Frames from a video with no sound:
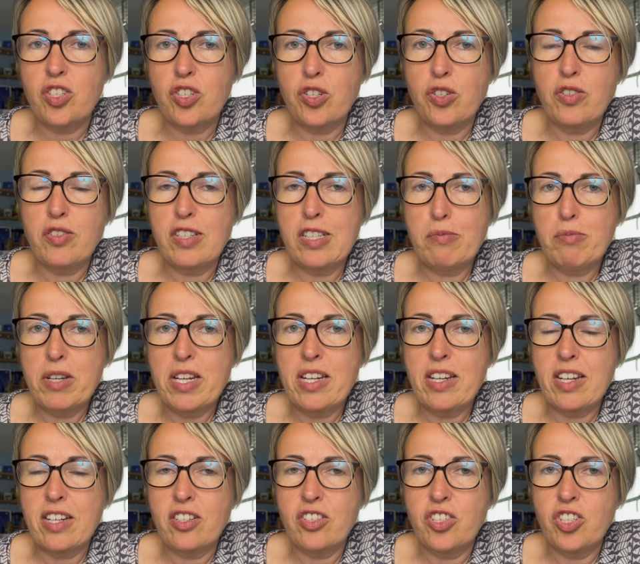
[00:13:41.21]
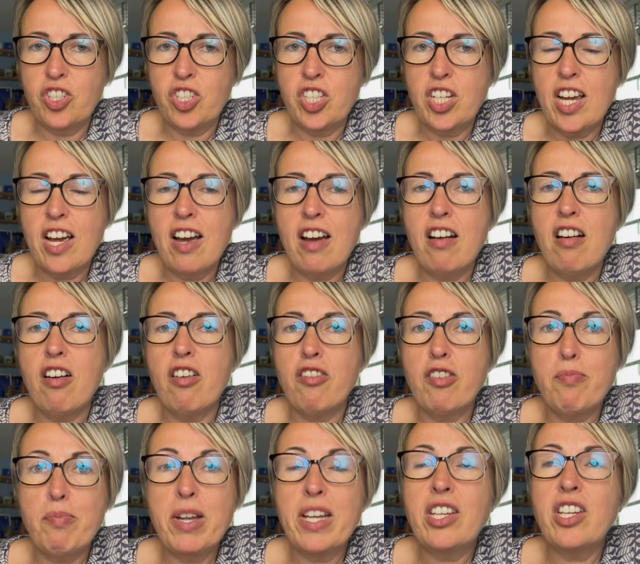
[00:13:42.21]
to speak and to share our
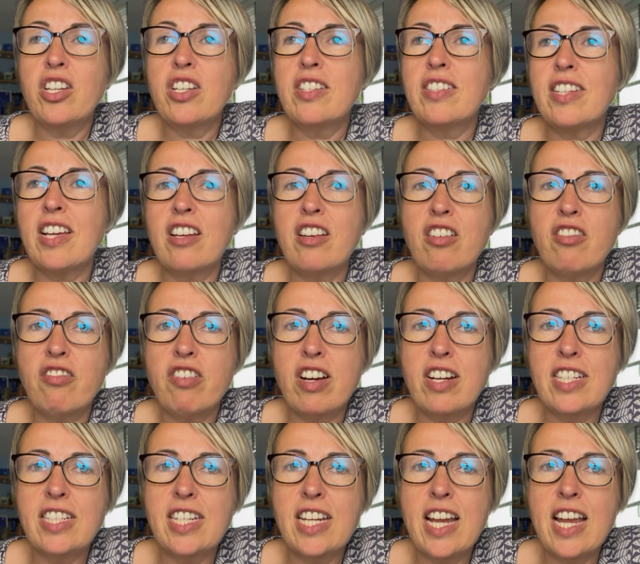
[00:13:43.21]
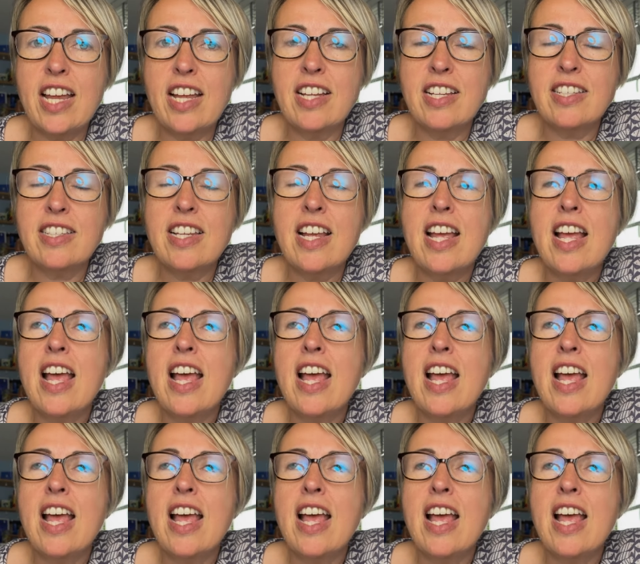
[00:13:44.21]
opinions and our ideas.